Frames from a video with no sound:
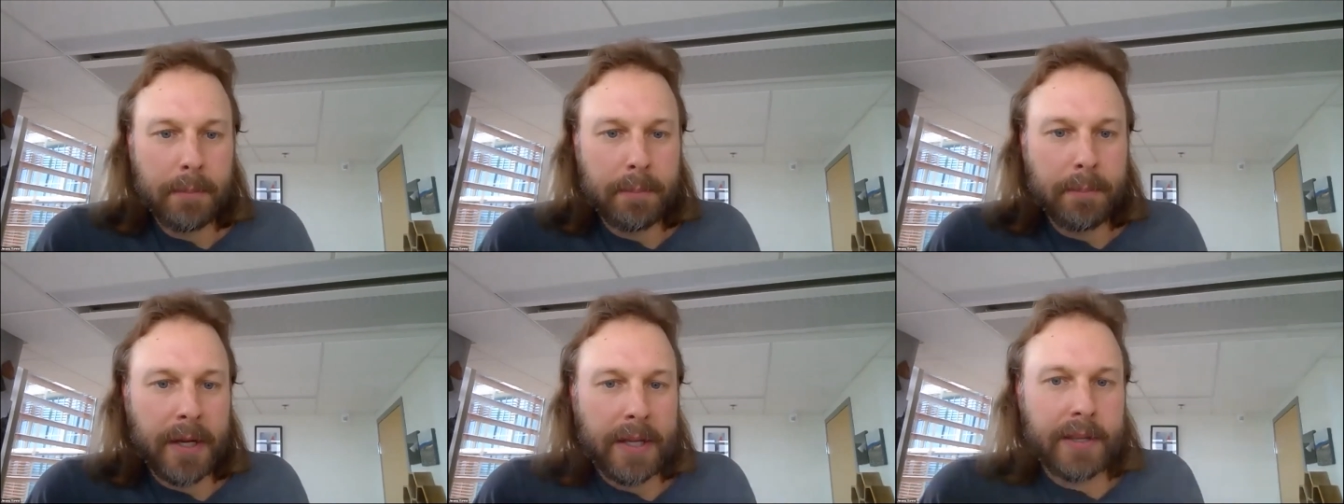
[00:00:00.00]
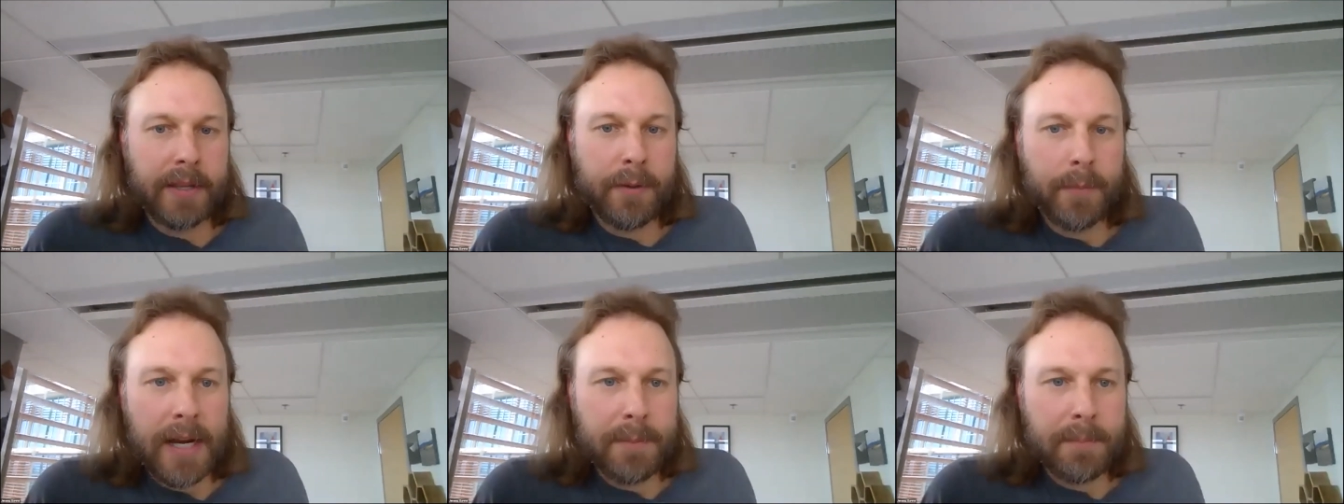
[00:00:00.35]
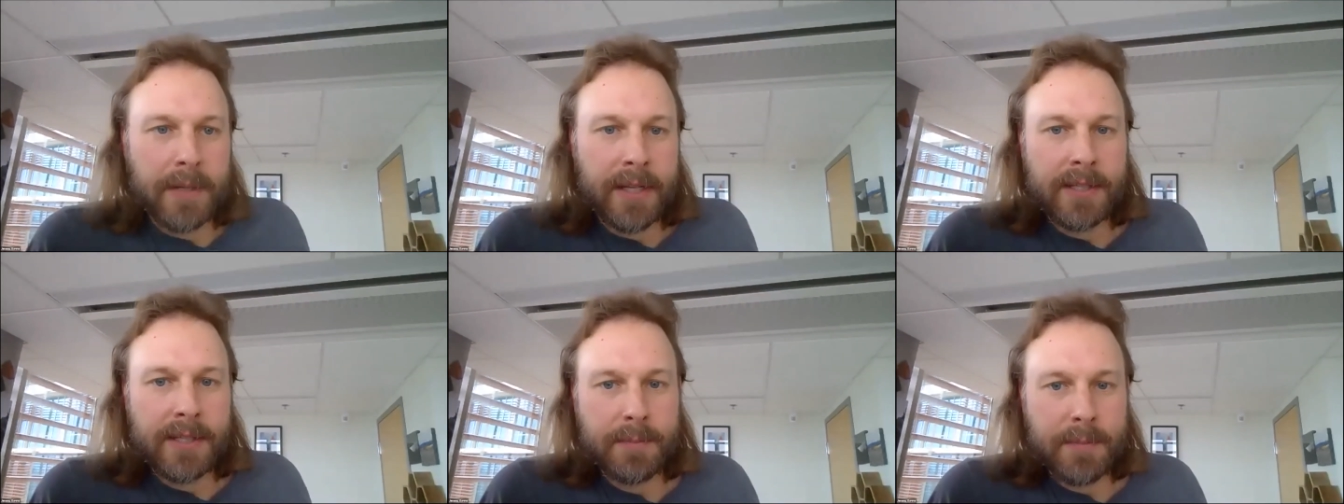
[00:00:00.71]
But there might
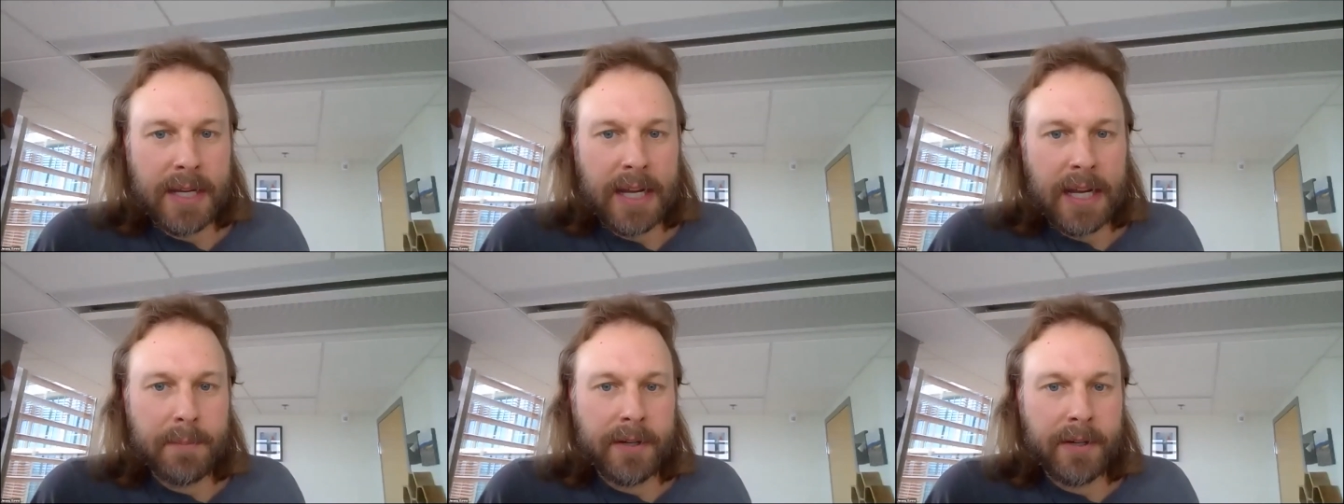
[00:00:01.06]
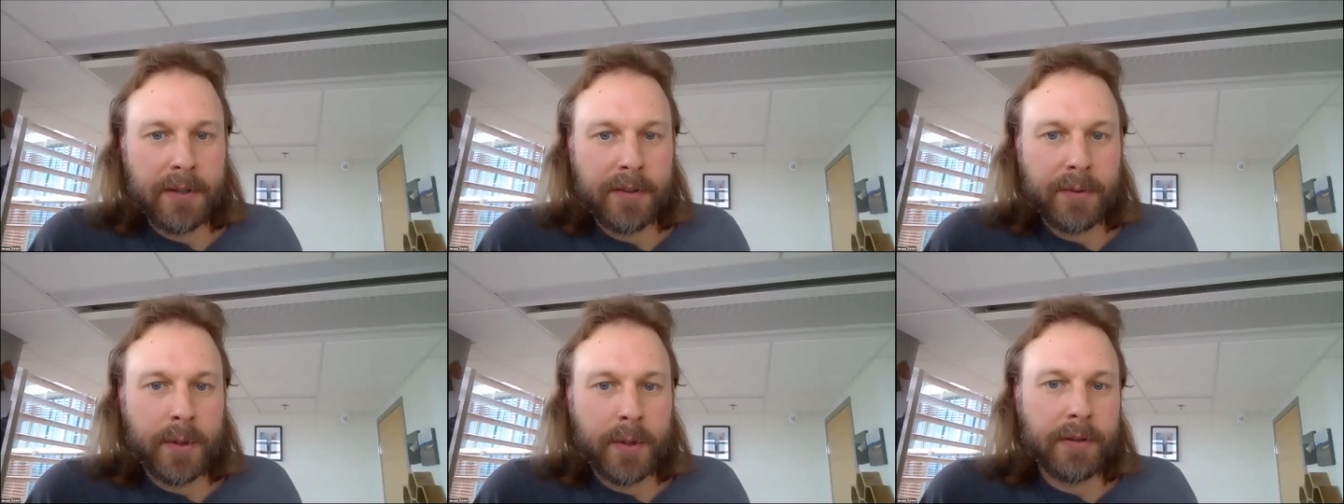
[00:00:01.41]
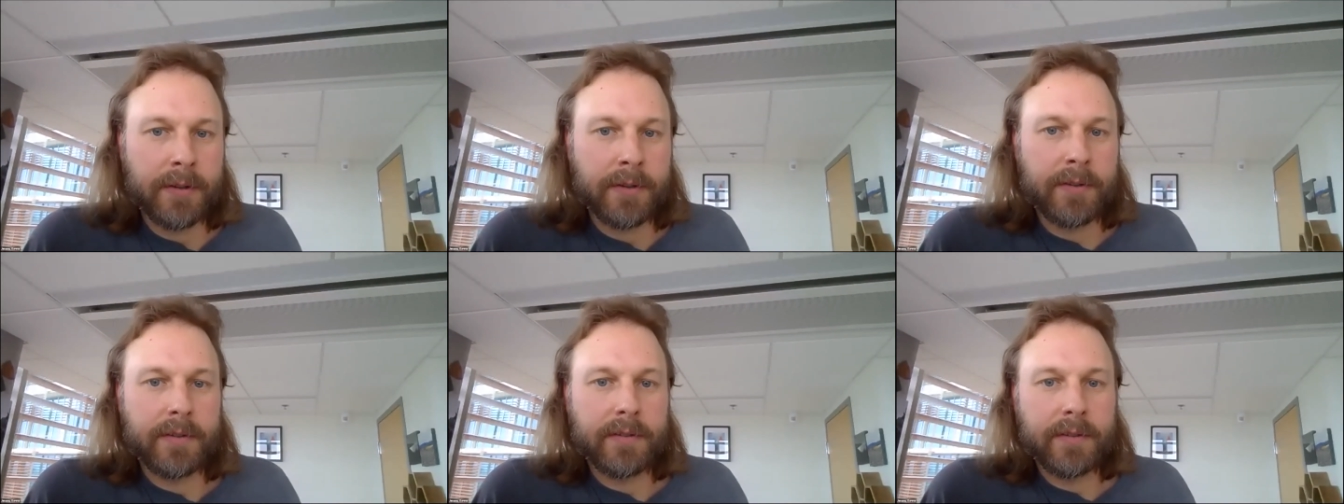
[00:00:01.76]
be some time periods where
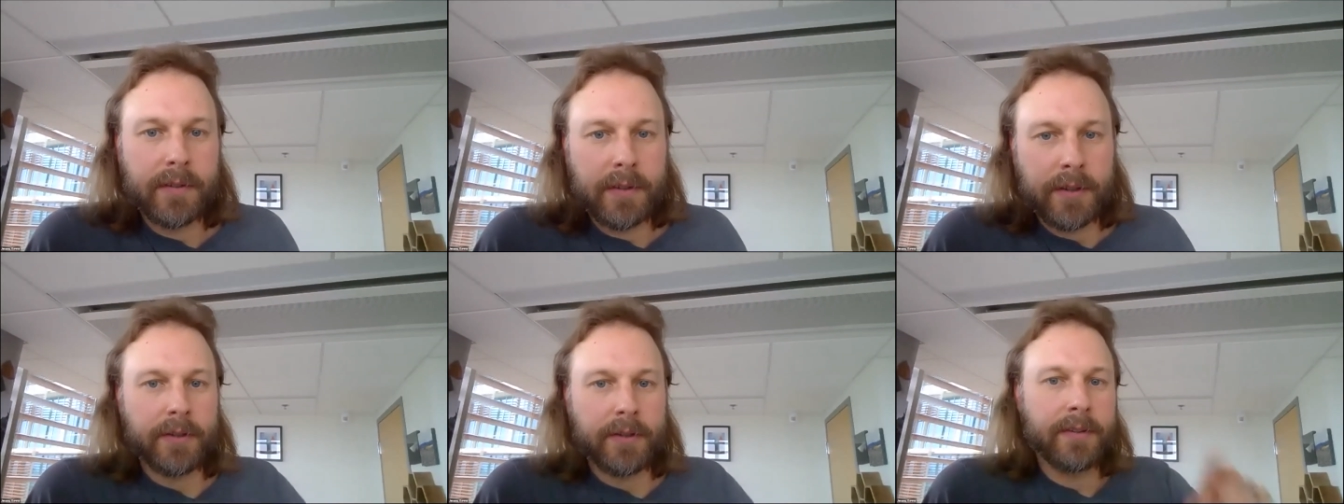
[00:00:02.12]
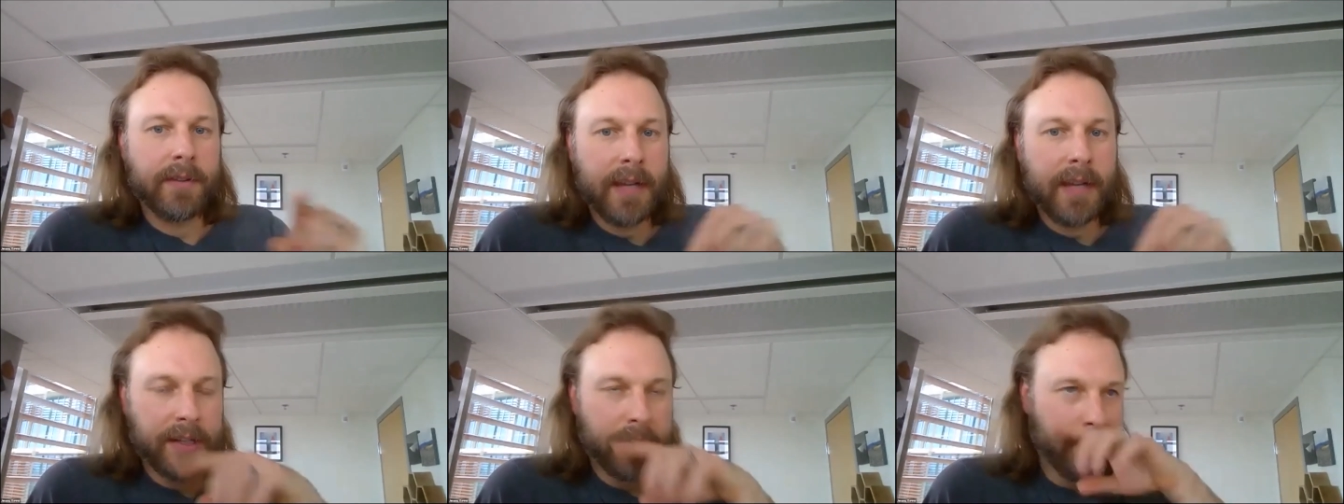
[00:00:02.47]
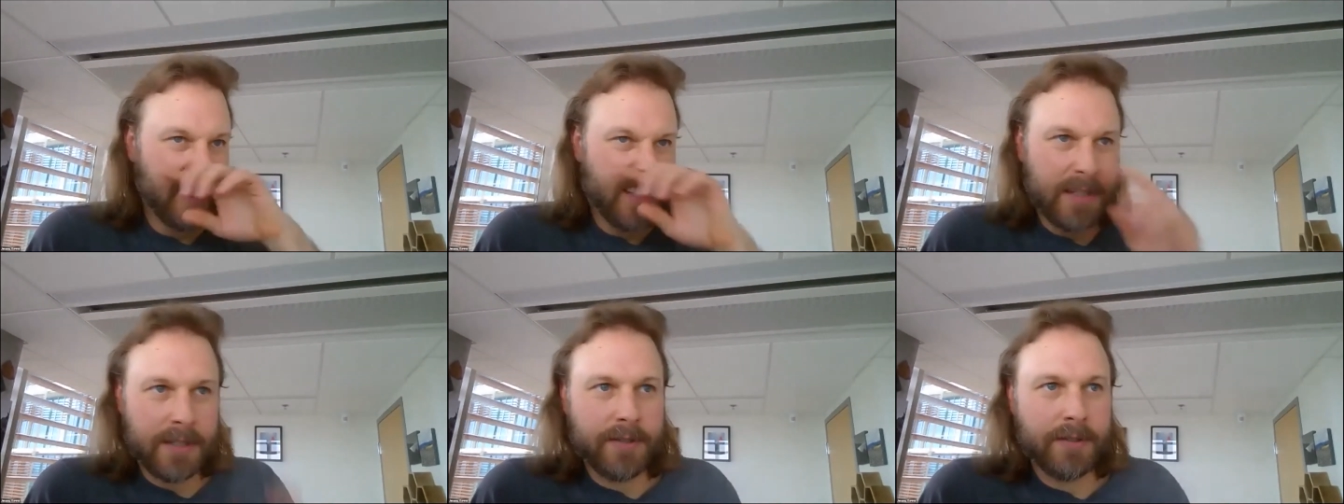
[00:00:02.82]
there's
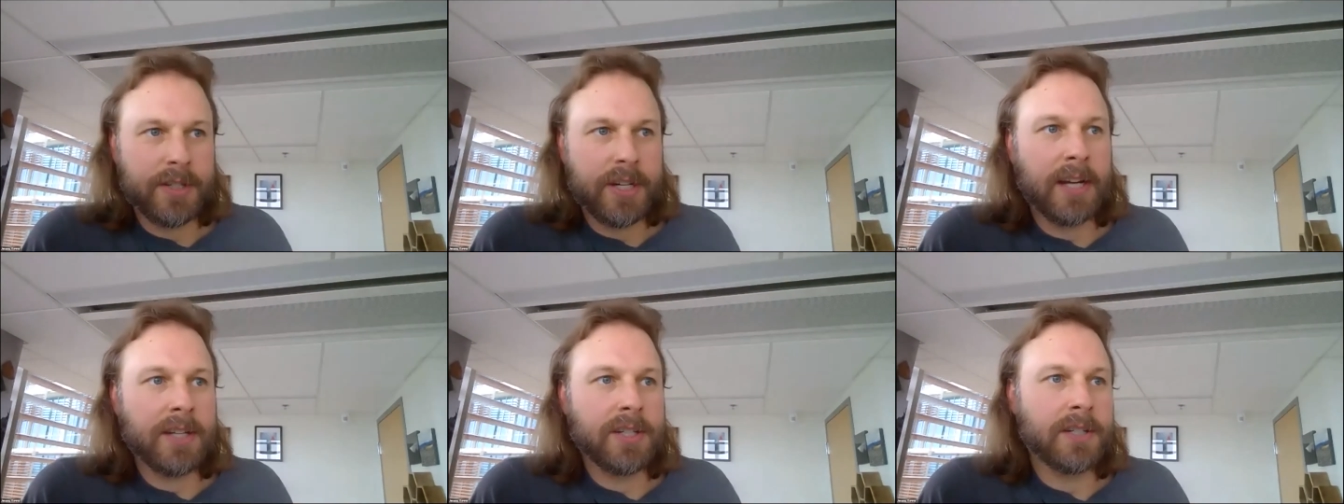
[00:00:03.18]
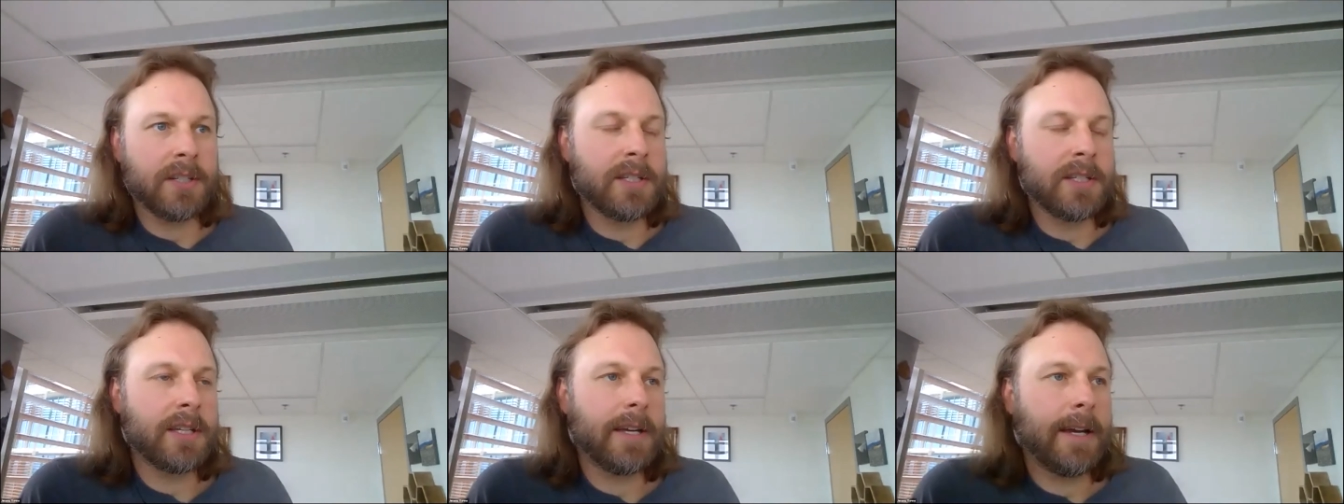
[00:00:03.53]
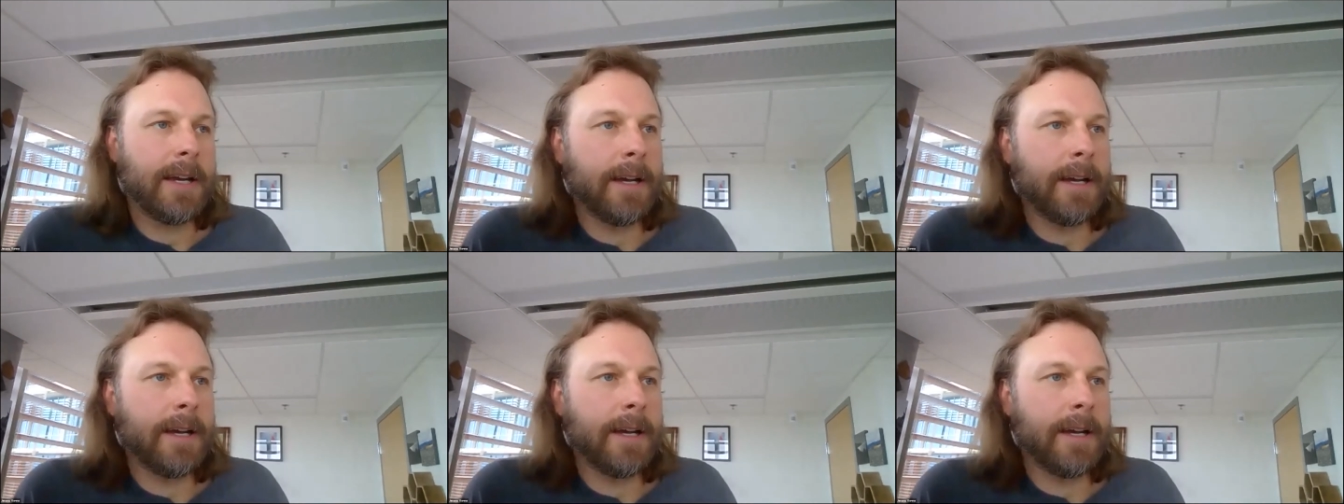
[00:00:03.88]
increases or changes.